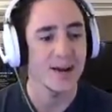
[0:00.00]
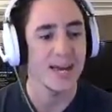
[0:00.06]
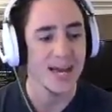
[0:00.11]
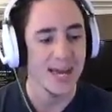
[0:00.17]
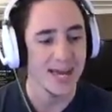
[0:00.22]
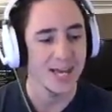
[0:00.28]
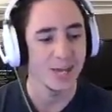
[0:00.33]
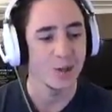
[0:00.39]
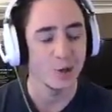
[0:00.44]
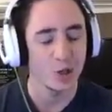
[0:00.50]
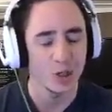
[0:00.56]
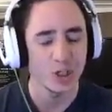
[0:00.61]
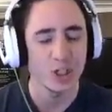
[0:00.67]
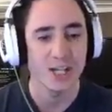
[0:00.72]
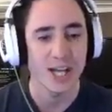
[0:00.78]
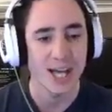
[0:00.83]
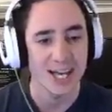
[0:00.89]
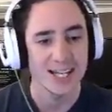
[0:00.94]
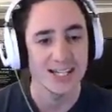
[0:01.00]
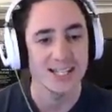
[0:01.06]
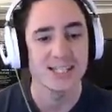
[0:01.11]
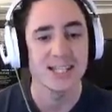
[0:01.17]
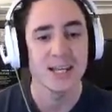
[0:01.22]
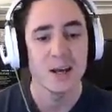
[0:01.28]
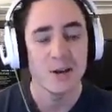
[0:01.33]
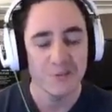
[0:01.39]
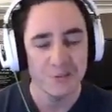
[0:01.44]
Hitting good nades
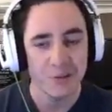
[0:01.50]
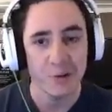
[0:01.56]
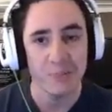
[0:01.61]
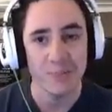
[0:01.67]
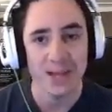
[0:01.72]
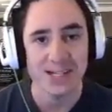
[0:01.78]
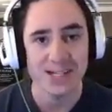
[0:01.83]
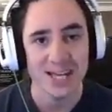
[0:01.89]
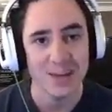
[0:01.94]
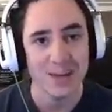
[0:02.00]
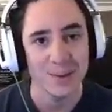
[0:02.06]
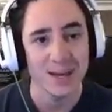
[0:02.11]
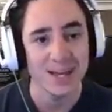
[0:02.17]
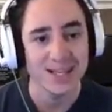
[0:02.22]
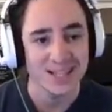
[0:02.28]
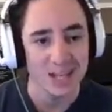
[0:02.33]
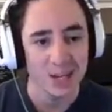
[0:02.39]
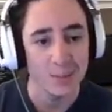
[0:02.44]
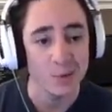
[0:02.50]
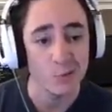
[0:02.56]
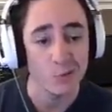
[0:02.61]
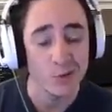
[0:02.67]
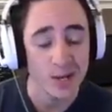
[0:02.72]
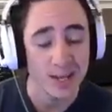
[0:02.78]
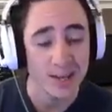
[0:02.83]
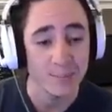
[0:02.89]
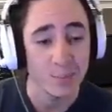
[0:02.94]
from that Dema is going to be
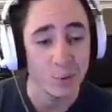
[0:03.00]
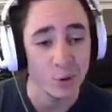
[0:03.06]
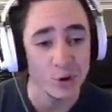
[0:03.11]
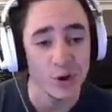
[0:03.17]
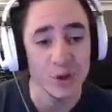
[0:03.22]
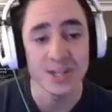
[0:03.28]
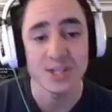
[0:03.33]
really important.